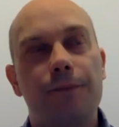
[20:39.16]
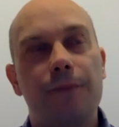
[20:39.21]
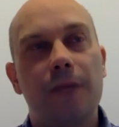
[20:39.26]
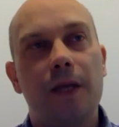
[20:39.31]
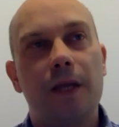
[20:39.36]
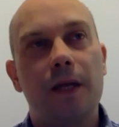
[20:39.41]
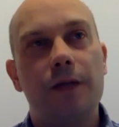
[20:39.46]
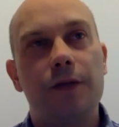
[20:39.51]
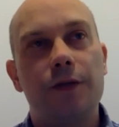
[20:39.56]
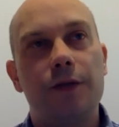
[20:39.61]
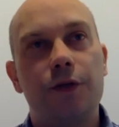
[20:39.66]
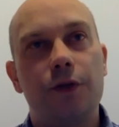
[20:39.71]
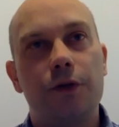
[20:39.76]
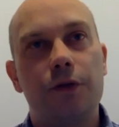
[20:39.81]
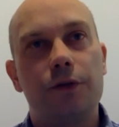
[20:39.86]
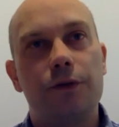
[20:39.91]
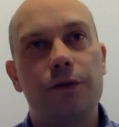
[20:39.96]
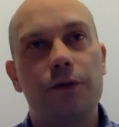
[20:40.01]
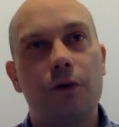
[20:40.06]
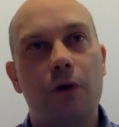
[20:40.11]
in
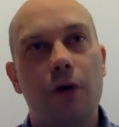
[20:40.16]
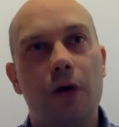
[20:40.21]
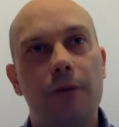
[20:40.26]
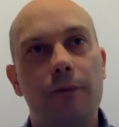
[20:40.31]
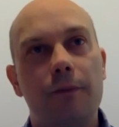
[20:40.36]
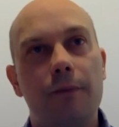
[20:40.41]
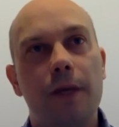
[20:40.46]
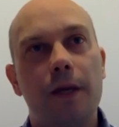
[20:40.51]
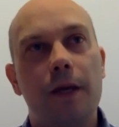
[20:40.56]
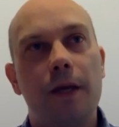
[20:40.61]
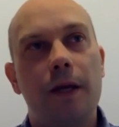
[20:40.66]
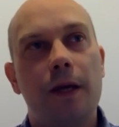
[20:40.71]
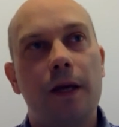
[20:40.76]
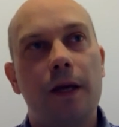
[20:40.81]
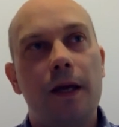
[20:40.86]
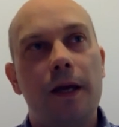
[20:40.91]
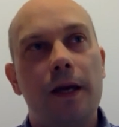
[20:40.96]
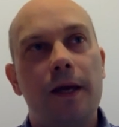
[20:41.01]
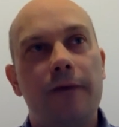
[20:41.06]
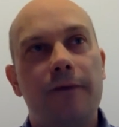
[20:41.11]
certain time
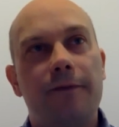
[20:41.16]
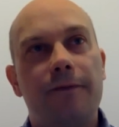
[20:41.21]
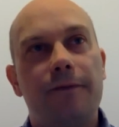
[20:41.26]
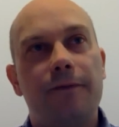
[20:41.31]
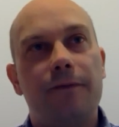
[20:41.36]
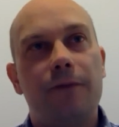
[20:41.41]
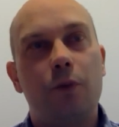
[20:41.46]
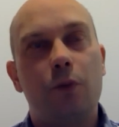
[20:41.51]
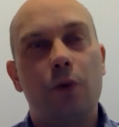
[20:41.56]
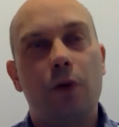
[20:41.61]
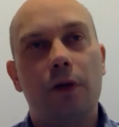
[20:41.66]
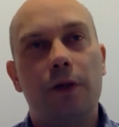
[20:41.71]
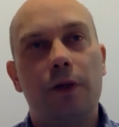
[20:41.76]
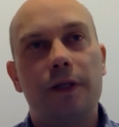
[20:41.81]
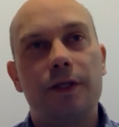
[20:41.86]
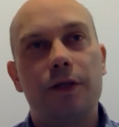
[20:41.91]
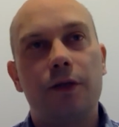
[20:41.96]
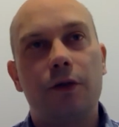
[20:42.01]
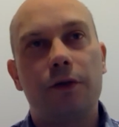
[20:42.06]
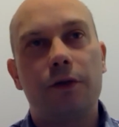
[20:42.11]
if the world
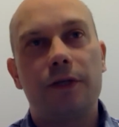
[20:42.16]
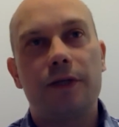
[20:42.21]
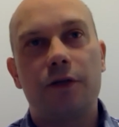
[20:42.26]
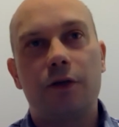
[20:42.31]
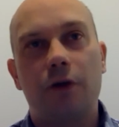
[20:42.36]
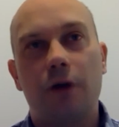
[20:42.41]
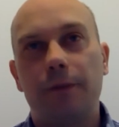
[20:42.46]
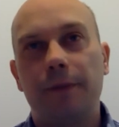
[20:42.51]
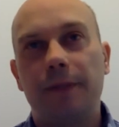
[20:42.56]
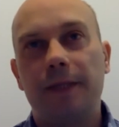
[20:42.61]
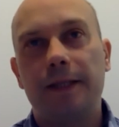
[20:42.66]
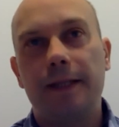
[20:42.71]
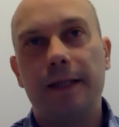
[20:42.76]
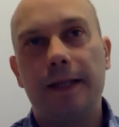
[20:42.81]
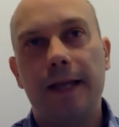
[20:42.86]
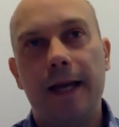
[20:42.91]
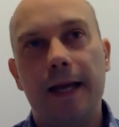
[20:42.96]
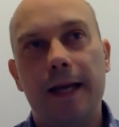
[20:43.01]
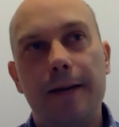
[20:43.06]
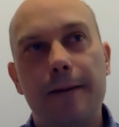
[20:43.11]
is not disrupted
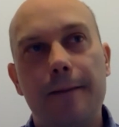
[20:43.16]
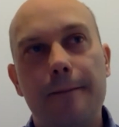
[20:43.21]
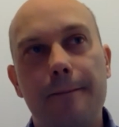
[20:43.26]
again,